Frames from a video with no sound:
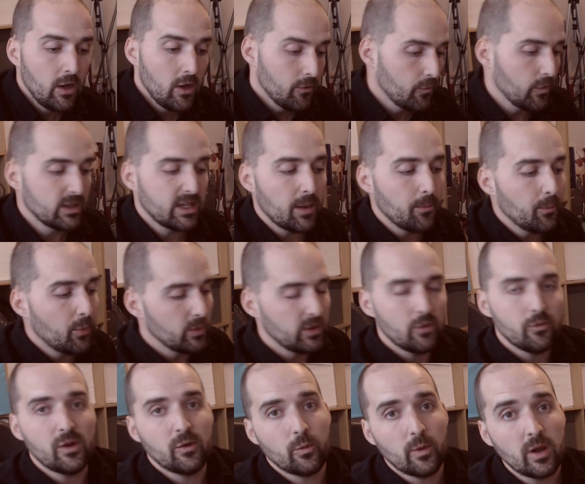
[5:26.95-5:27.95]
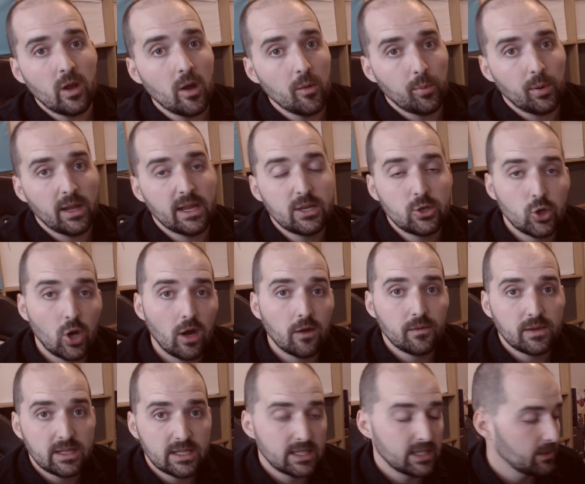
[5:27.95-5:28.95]
For example, with the Rift, when I play
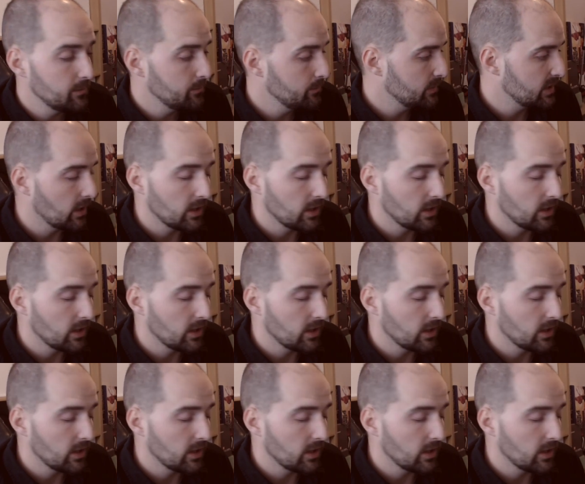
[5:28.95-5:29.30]
driving sims